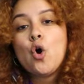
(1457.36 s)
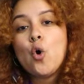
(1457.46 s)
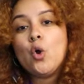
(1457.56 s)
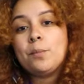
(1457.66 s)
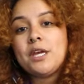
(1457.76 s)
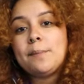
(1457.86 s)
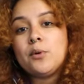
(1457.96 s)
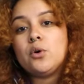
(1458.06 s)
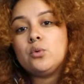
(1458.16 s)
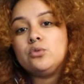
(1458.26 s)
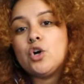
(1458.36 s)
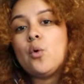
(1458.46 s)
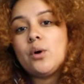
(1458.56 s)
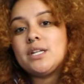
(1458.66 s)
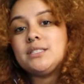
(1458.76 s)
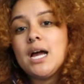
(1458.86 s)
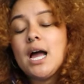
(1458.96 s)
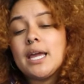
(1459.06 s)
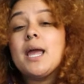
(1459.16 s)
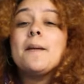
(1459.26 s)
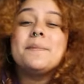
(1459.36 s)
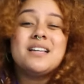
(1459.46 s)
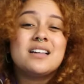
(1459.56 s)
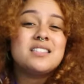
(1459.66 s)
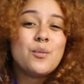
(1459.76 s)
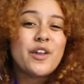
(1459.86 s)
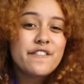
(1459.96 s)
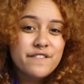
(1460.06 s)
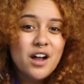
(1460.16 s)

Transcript: Old people who don't want to die because they want to